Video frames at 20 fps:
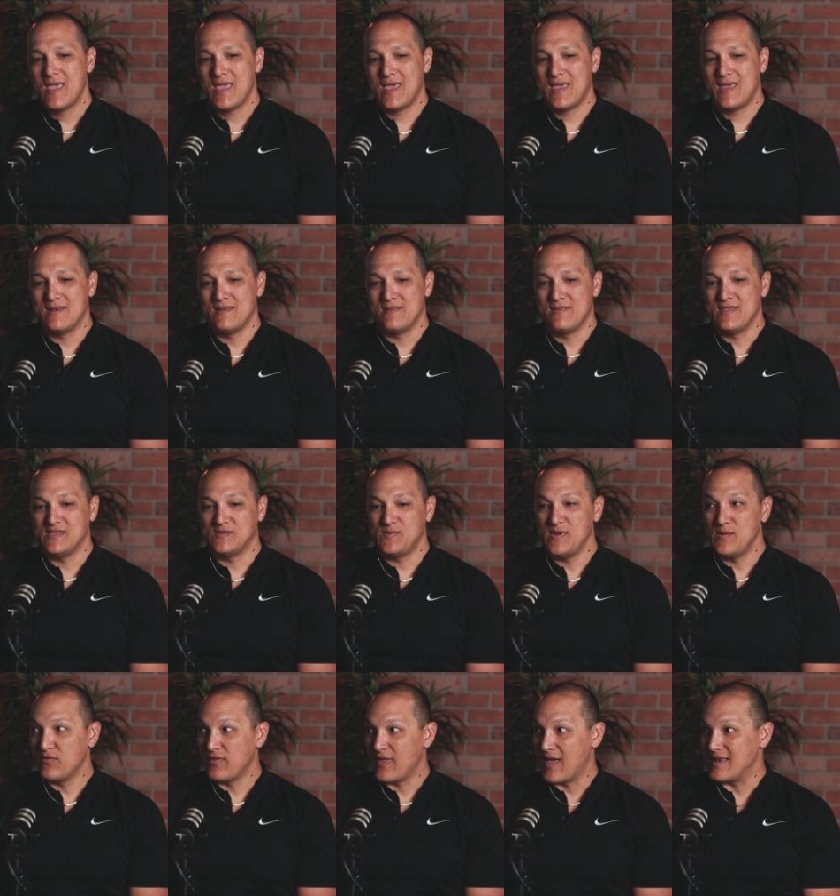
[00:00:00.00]
And these
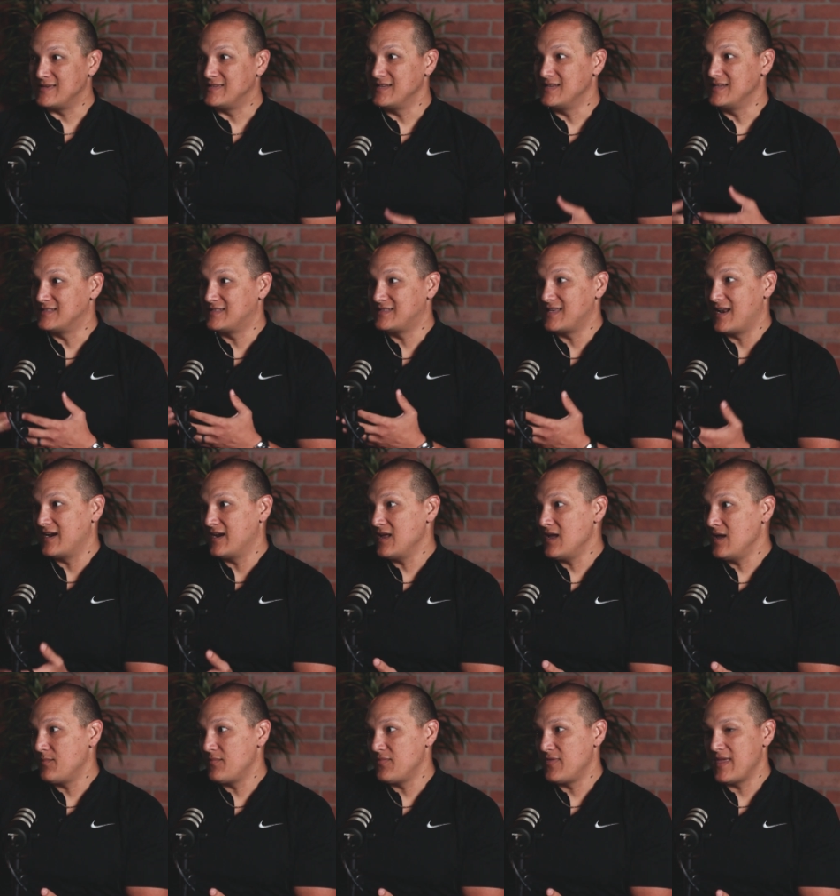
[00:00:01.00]
people that didn't set it
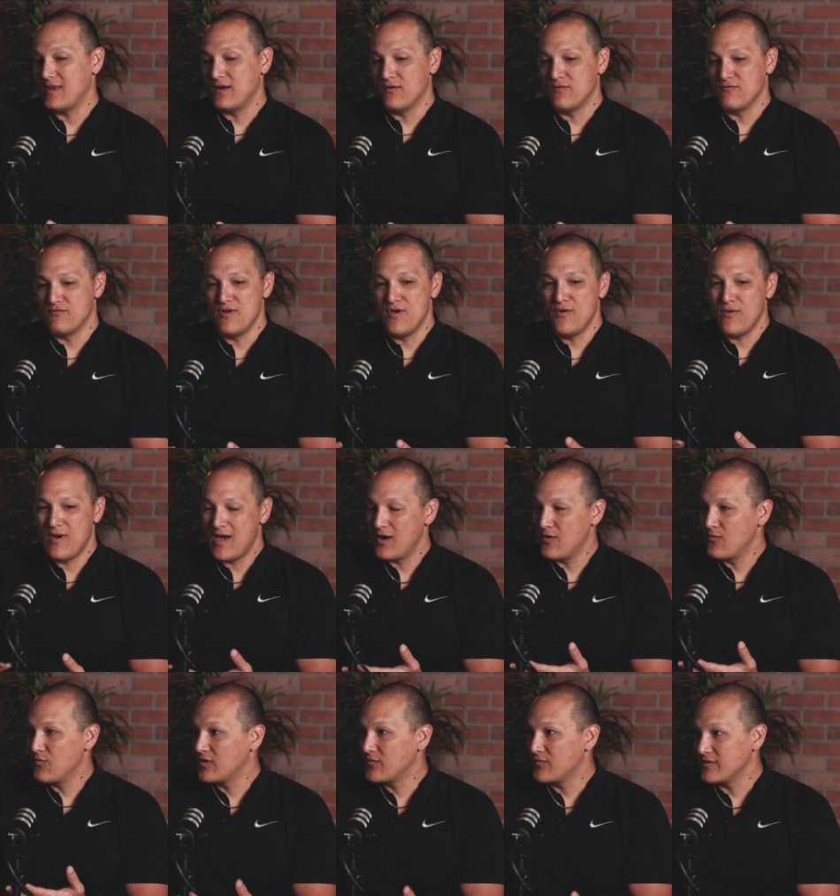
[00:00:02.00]
up, they don't know how
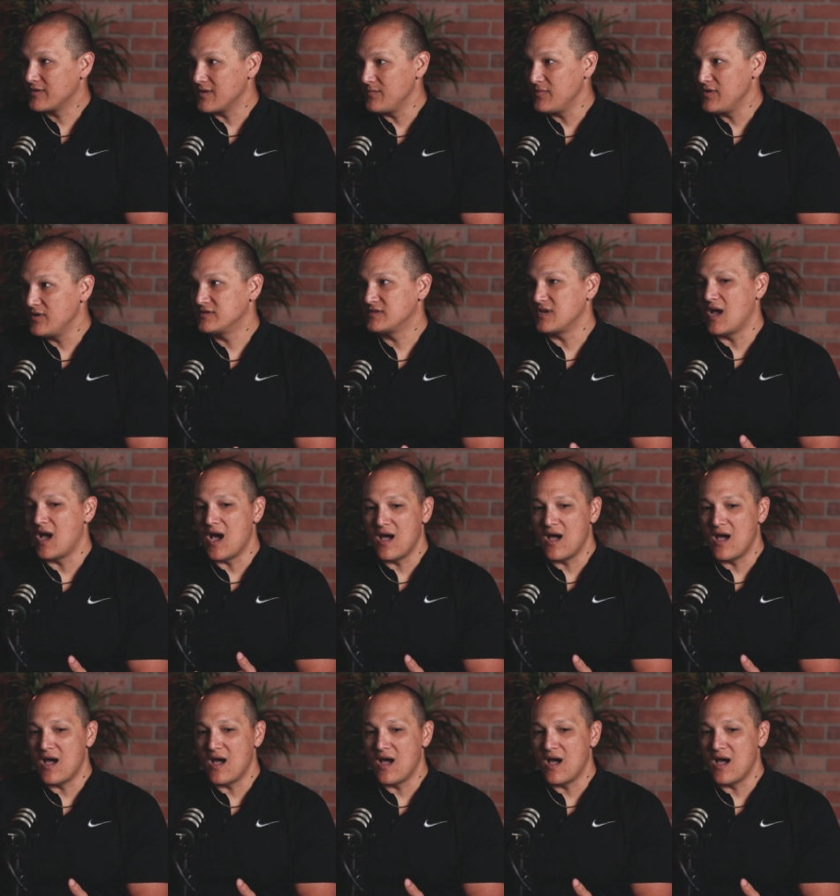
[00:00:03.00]
to work with computers.